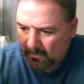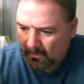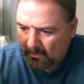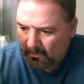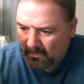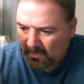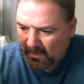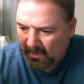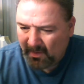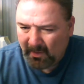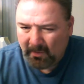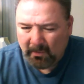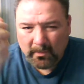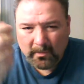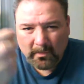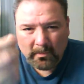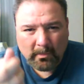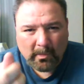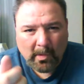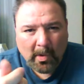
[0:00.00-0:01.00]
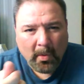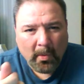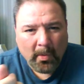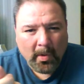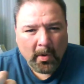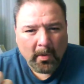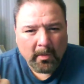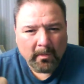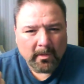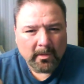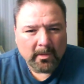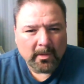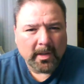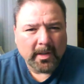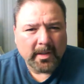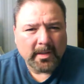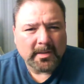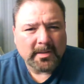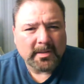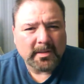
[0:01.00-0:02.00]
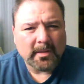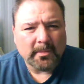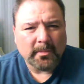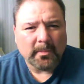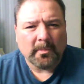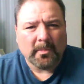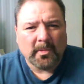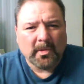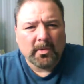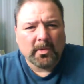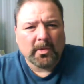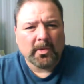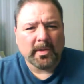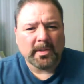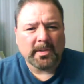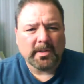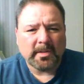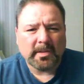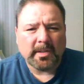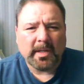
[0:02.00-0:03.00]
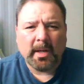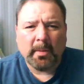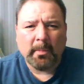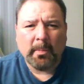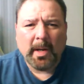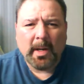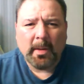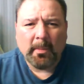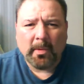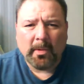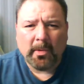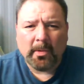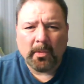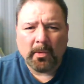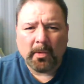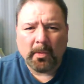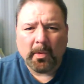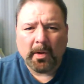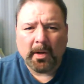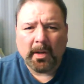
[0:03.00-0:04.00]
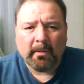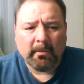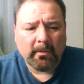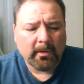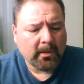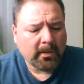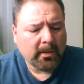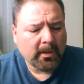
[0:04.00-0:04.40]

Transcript: like roll over like little grits of sandpaper or whatever.